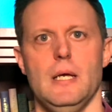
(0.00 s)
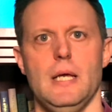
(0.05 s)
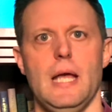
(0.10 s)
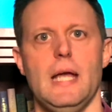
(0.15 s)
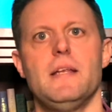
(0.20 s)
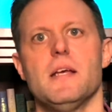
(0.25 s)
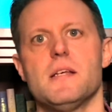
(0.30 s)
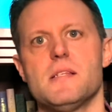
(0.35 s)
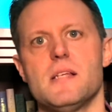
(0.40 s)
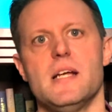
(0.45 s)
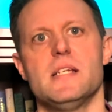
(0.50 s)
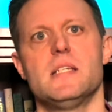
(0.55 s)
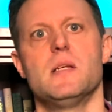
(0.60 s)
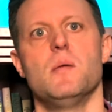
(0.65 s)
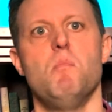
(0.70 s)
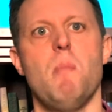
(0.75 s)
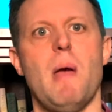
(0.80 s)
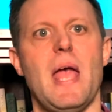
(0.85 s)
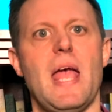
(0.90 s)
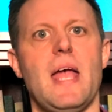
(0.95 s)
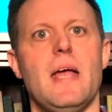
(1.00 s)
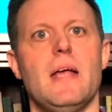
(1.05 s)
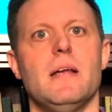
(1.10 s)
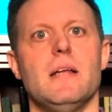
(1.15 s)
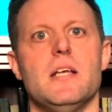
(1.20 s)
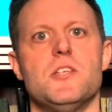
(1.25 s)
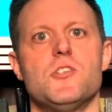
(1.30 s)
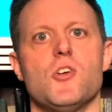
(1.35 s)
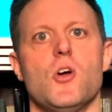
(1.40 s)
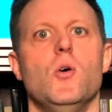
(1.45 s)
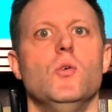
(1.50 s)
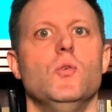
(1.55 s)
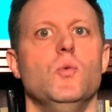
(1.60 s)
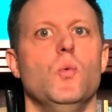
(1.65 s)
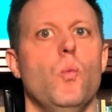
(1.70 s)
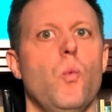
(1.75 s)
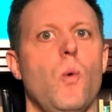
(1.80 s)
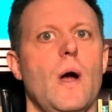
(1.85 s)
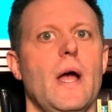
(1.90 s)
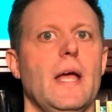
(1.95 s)
It does not demand its
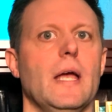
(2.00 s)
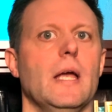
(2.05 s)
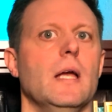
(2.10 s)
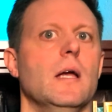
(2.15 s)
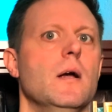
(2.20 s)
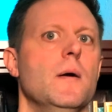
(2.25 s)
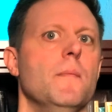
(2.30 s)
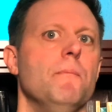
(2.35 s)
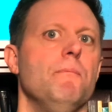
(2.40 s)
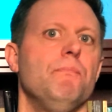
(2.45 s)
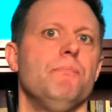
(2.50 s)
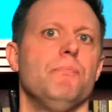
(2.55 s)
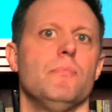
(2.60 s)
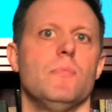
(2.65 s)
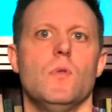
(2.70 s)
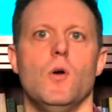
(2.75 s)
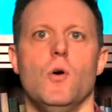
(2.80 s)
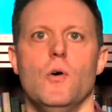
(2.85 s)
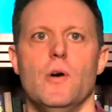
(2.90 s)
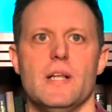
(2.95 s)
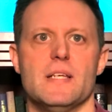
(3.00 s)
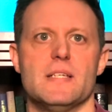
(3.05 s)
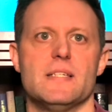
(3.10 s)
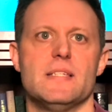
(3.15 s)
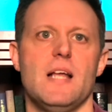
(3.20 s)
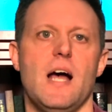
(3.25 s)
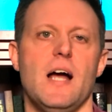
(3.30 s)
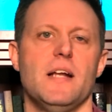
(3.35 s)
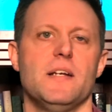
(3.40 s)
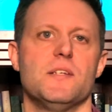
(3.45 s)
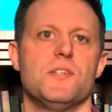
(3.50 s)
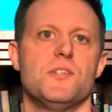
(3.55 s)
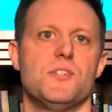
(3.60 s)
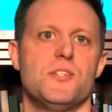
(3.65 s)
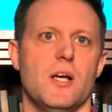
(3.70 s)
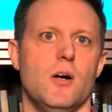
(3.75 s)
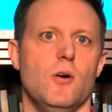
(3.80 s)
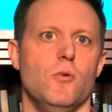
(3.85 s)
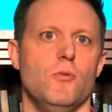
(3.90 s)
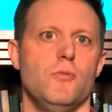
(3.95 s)
own way, or it is not
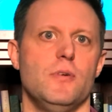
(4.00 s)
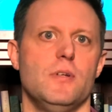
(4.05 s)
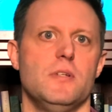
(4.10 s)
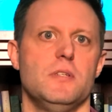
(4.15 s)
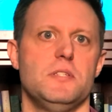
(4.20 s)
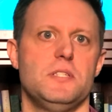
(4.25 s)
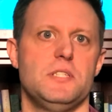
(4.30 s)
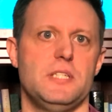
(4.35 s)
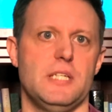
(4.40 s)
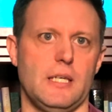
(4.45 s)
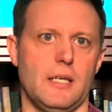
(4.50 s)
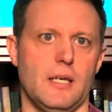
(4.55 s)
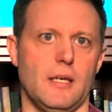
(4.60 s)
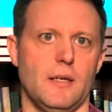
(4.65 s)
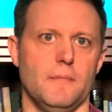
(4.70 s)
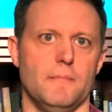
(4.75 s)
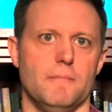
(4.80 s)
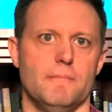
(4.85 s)
self-seeking.